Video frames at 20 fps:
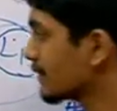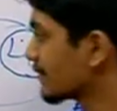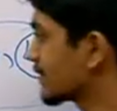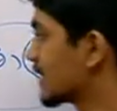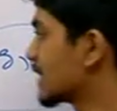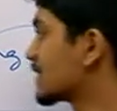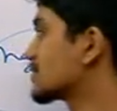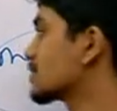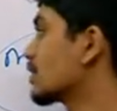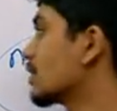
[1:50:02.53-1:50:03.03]

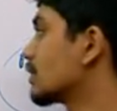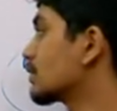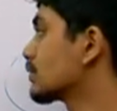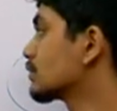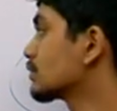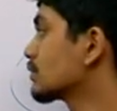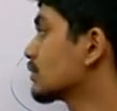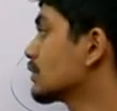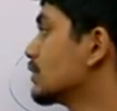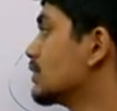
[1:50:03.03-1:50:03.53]
that's all,
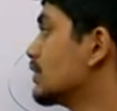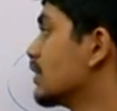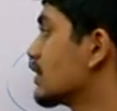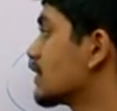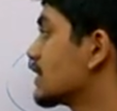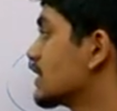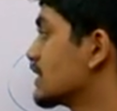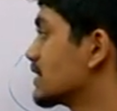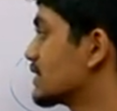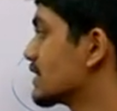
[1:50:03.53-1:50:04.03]
your
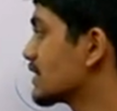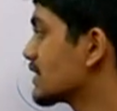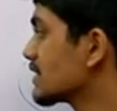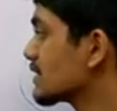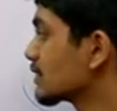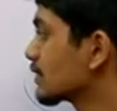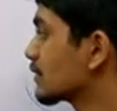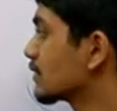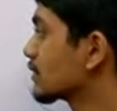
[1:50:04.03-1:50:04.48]
reagent is